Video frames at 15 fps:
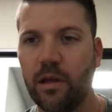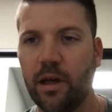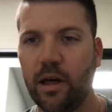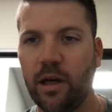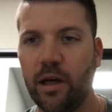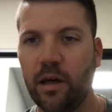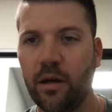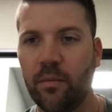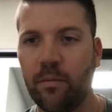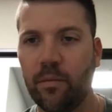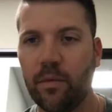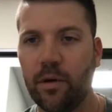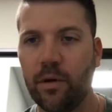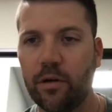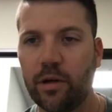
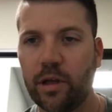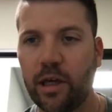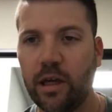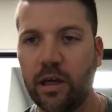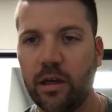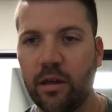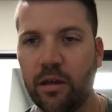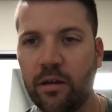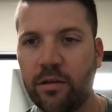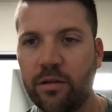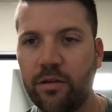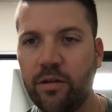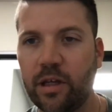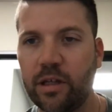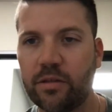Okay,
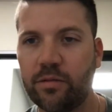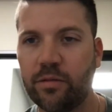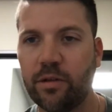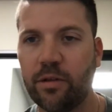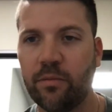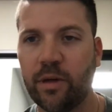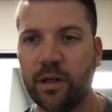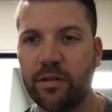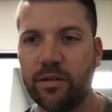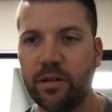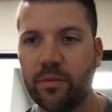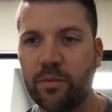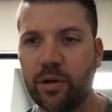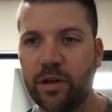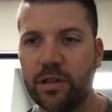so next one. My
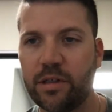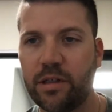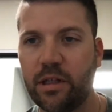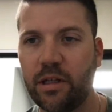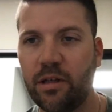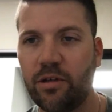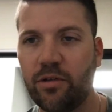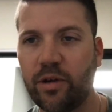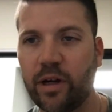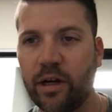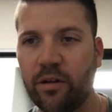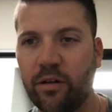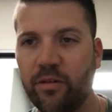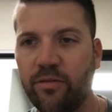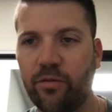son Preston
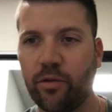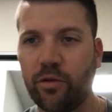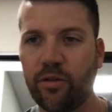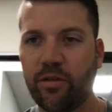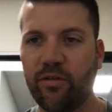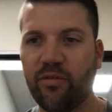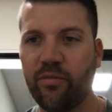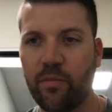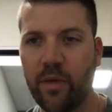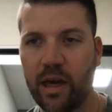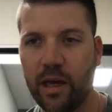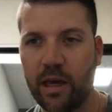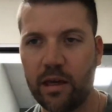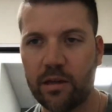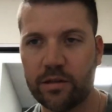drowned the 4th of
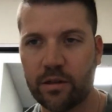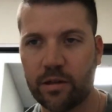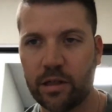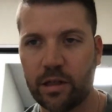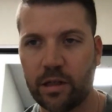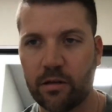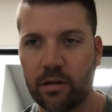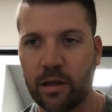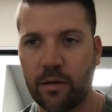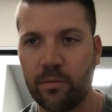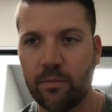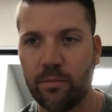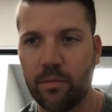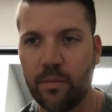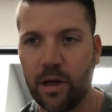May. Sorry to hear
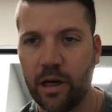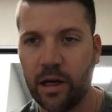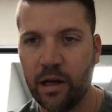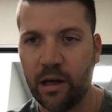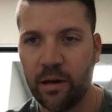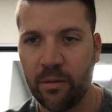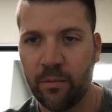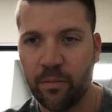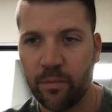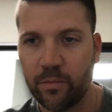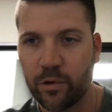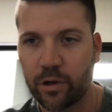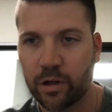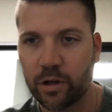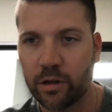that.
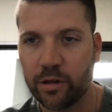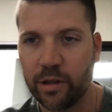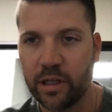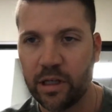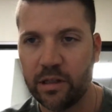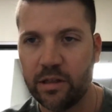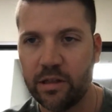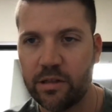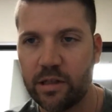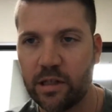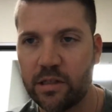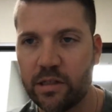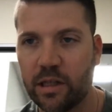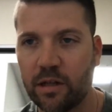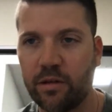We're currently at
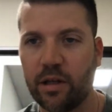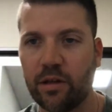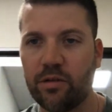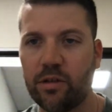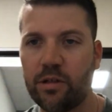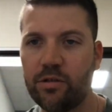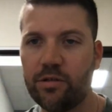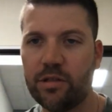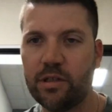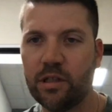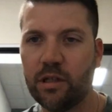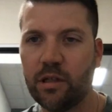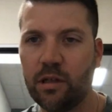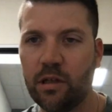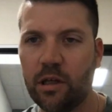TCH downtown
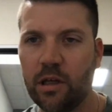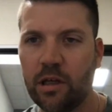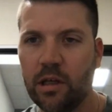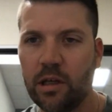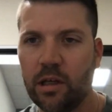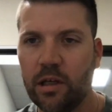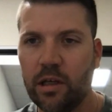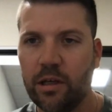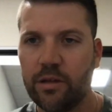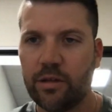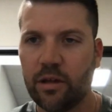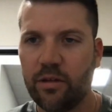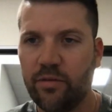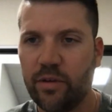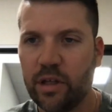Houston. He's
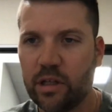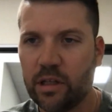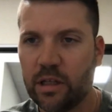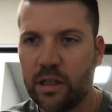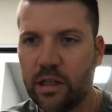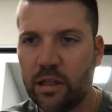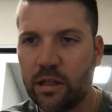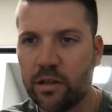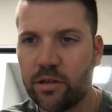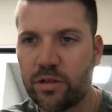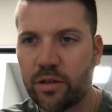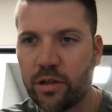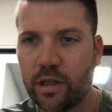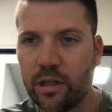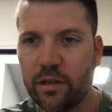on a vent getting a
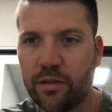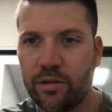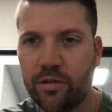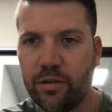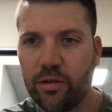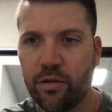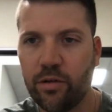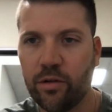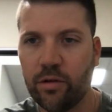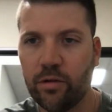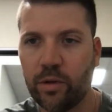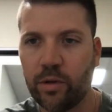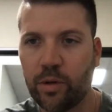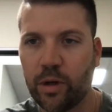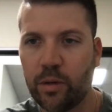trach soon.
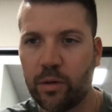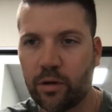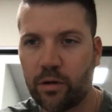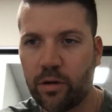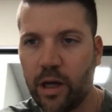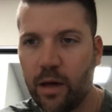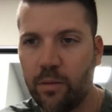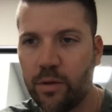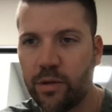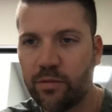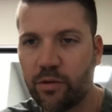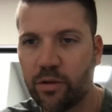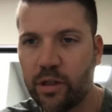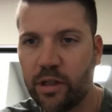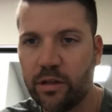We pray a miracle happens
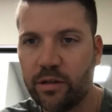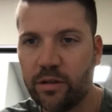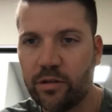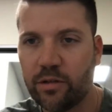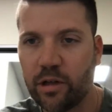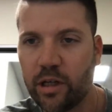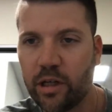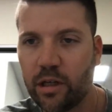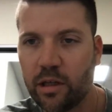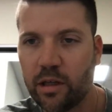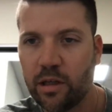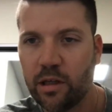before he needs a trach.